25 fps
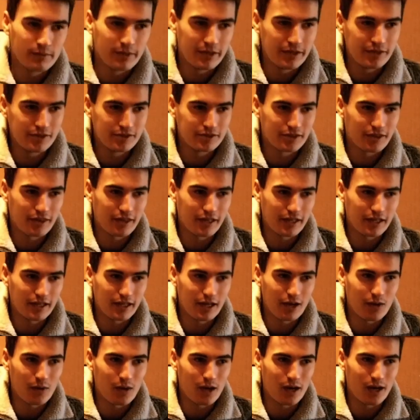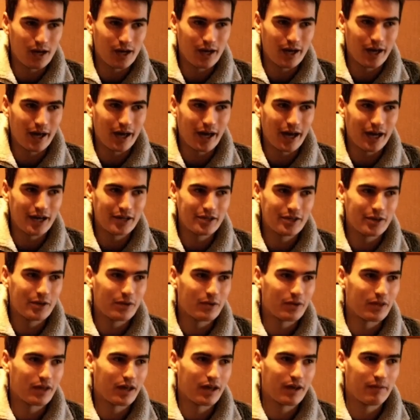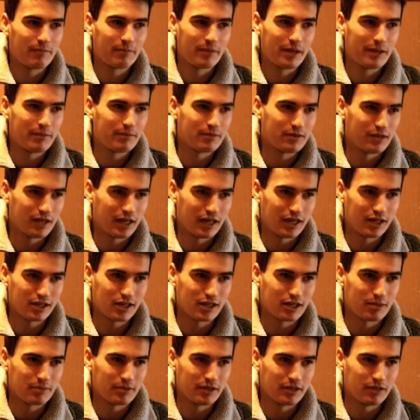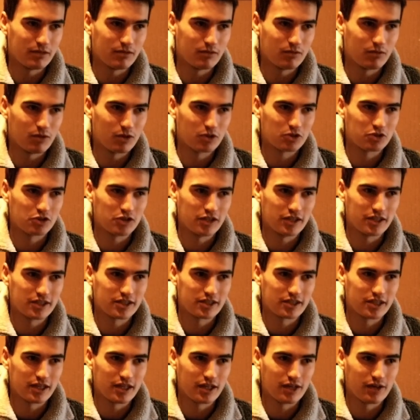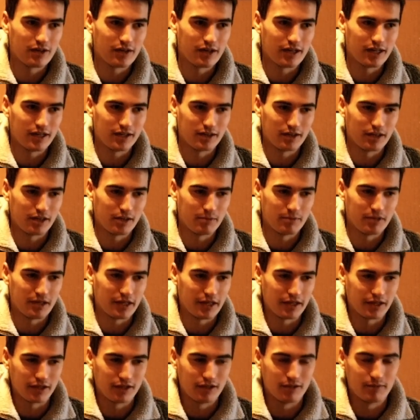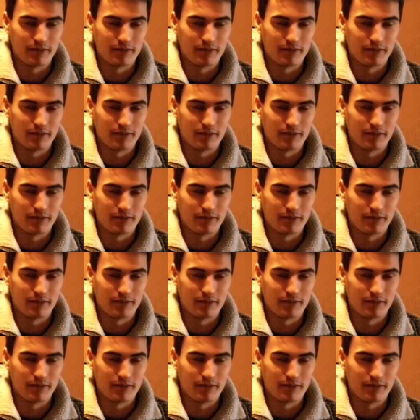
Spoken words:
But here's the thing now, I know that people are going to be watching this now and they'll be like,